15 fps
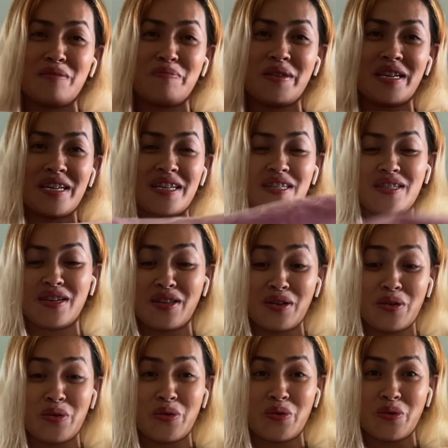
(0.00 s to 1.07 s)
because you
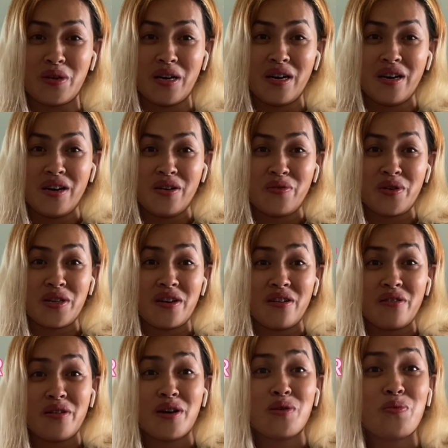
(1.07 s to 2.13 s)
know, when
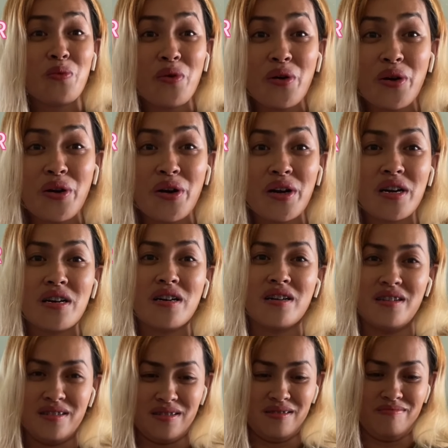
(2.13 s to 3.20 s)
you're at work,
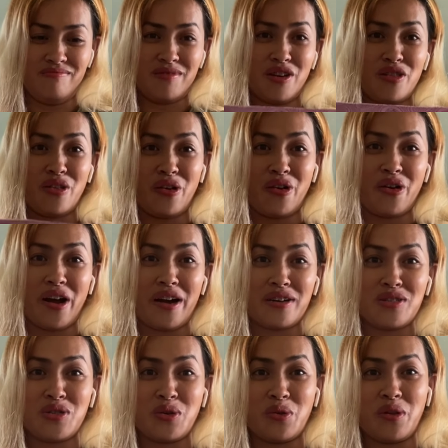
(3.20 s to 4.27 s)
they're
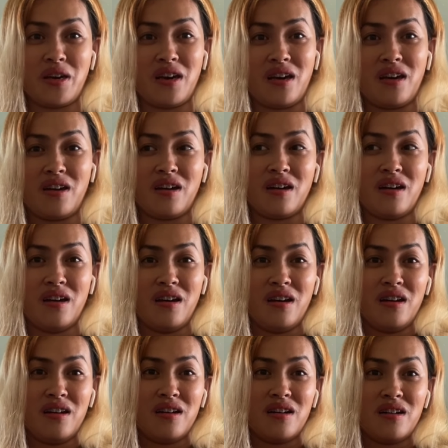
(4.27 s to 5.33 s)
actually
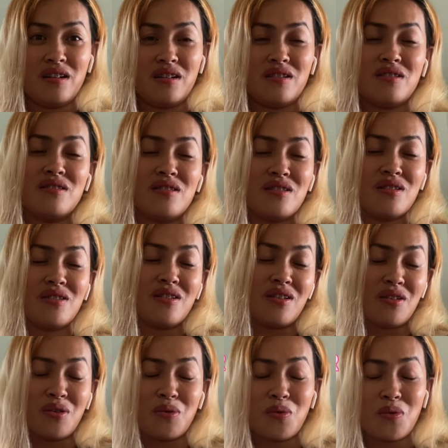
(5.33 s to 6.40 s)

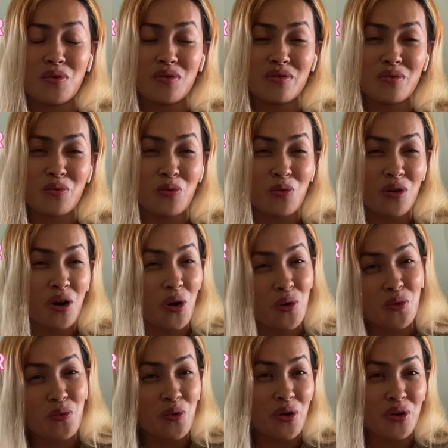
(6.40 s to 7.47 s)
your
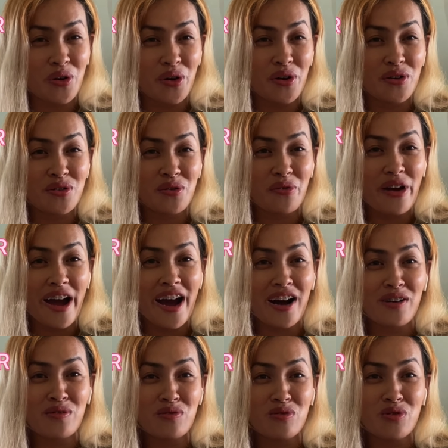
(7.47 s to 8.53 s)
co-workers
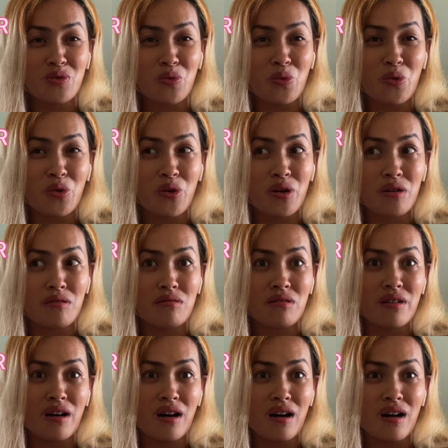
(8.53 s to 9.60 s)
around, or
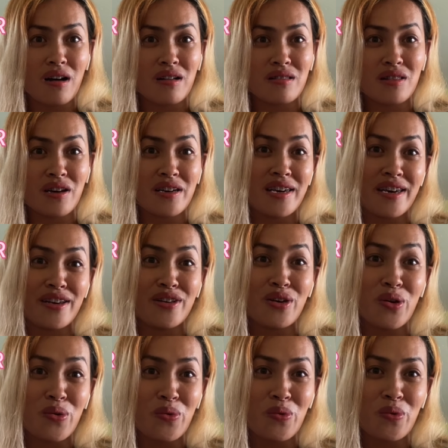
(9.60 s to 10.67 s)
yeah, lucky
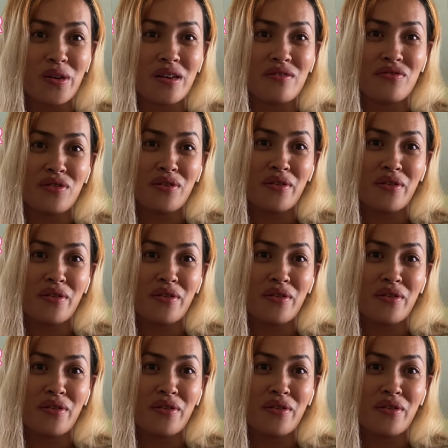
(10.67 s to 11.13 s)
you if you